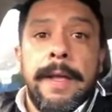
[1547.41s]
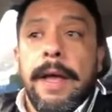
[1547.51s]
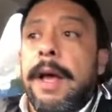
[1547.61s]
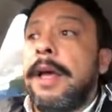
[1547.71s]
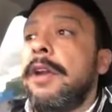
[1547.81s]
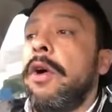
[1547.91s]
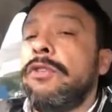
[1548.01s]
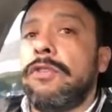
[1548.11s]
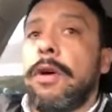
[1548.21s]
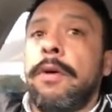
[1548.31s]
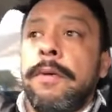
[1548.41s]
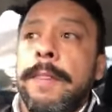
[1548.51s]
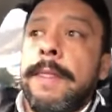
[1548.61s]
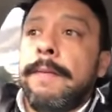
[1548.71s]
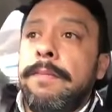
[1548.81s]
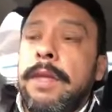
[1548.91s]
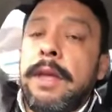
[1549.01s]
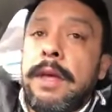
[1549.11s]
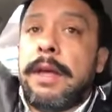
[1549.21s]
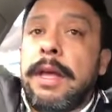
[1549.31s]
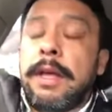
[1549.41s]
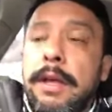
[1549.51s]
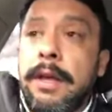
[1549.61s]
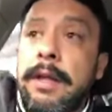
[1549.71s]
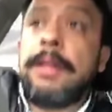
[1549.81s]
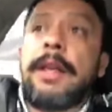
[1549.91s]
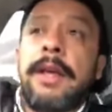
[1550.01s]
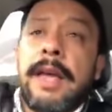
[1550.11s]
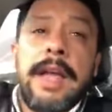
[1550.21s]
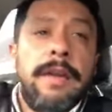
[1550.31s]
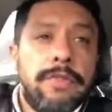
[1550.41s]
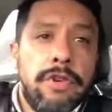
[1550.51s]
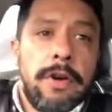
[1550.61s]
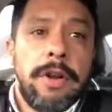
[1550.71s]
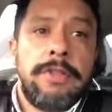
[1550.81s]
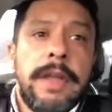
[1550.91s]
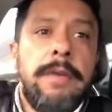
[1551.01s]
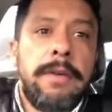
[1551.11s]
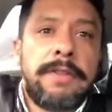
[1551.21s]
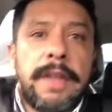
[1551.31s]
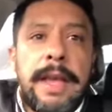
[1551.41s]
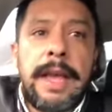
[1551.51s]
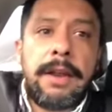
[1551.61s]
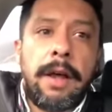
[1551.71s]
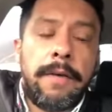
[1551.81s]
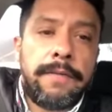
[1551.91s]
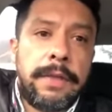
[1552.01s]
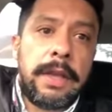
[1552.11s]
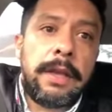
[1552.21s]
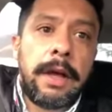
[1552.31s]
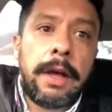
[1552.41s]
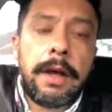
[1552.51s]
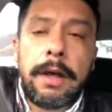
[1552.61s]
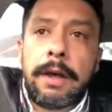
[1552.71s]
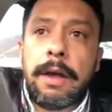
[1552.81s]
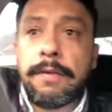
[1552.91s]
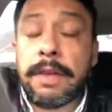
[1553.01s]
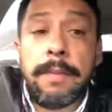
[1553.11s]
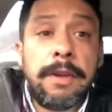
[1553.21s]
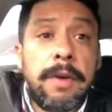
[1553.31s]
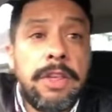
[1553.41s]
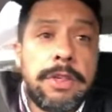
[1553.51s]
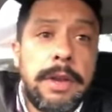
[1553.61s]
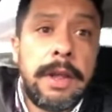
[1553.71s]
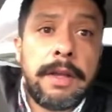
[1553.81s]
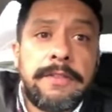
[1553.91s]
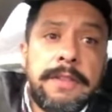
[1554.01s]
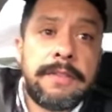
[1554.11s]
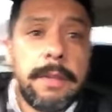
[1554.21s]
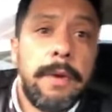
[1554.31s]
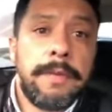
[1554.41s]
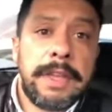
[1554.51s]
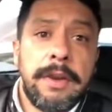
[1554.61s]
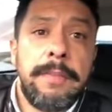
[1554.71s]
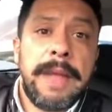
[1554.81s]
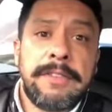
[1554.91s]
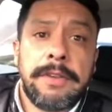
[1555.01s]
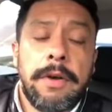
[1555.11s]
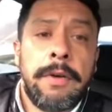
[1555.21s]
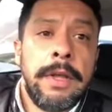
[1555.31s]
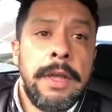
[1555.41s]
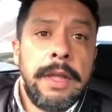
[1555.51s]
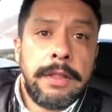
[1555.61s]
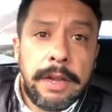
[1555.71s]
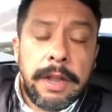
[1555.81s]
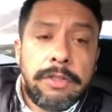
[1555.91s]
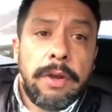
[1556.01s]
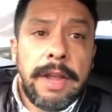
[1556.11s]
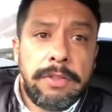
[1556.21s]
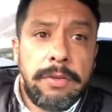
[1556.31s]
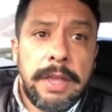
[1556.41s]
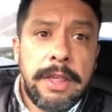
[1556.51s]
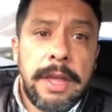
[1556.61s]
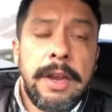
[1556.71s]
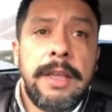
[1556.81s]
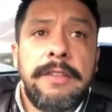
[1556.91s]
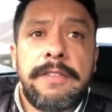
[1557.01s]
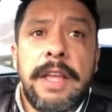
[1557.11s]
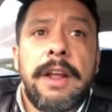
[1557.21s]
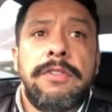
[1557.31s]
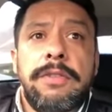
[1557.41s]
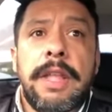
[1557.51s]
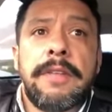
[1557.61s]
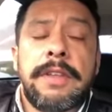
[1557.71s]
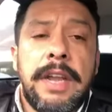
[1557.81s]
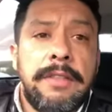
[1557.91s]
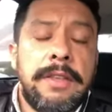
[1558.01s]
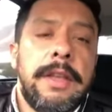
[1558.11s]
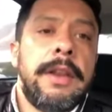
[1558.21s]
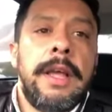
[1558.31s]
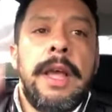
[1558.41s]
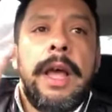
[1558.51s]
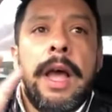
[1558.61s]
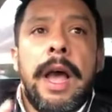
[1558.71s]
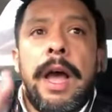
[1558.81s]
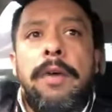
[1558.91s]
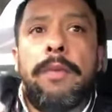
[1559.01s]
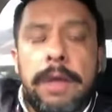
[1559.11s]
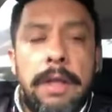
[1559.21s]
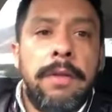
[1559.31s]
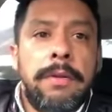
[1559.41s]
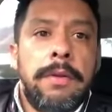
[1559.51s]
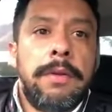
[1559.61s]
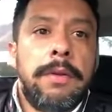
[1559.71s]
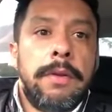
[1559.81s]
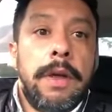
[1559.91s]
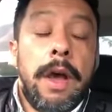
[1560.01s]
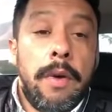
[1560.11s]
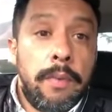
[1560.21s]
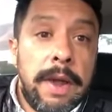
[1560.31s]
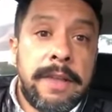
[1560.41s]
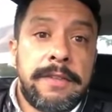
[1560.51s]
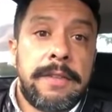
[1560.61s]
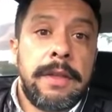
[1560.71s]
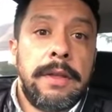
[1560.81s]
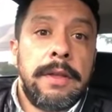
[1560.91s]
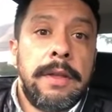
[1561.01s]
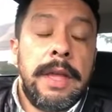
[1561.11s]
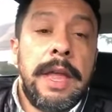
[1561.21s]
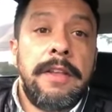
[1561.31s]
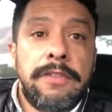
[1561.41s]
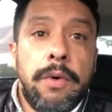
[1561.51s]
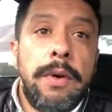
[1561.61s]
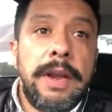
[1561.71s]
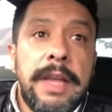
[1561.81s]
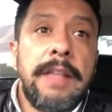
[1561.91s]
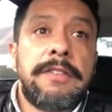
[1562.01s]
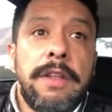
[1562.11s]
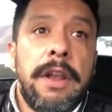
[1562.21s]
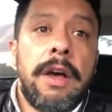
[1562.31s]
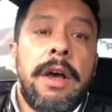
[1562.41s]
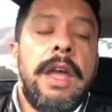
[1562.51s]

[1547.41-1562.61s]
And also, the head of charge, that it was the head of the immigration system over here in Mexico, Donatiu Guillen, he said on 2018, I will arrest, and it's going against the law.